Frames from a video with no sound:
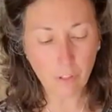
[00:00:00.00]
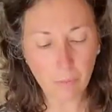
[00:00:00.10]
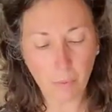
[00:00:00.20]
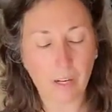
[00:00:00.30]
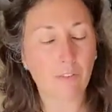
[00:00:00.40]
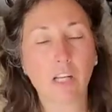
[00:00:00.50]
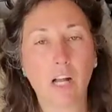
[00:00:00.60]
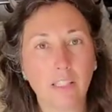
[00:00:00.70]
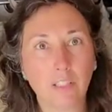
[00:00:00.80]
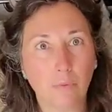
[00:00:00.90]
foam or whatever and
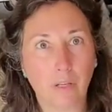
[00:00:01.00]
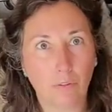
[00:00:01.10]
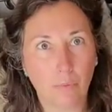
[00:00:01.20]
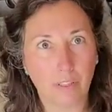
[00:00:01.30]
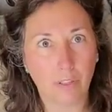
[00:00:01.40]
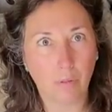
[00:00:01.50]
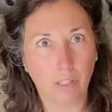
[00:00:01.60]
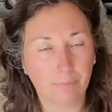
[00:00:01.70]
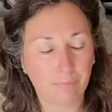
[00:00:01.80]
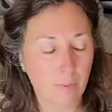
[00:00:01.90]
cut it to whatever width you
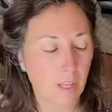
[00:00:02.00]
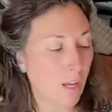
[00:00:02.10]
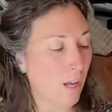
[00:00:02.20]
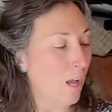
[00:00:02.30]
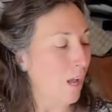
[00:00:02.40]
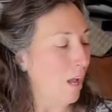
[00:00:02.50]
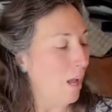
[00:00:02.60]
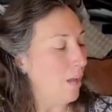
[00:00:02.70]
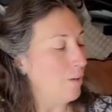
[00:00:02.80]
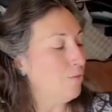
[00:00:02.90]
want.
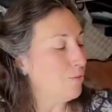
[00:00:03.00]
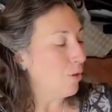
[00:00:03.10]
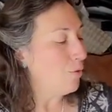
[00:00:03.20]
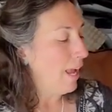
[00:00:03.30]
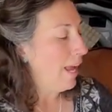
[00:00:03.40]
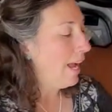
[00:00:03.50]
You don't